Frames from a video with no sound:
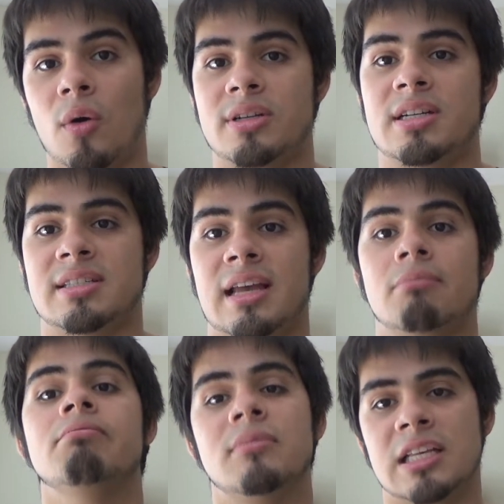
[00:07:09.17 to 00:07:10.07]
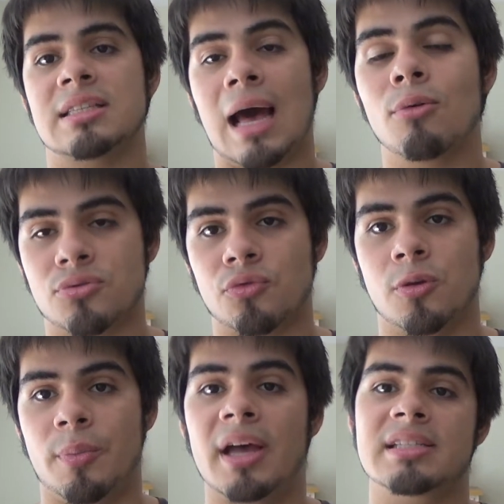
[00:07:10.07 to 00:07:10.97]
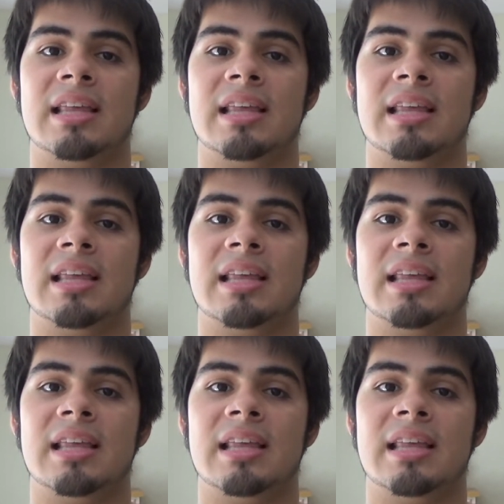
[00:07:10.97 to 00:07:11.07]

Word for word: and she's like, "That was for the best.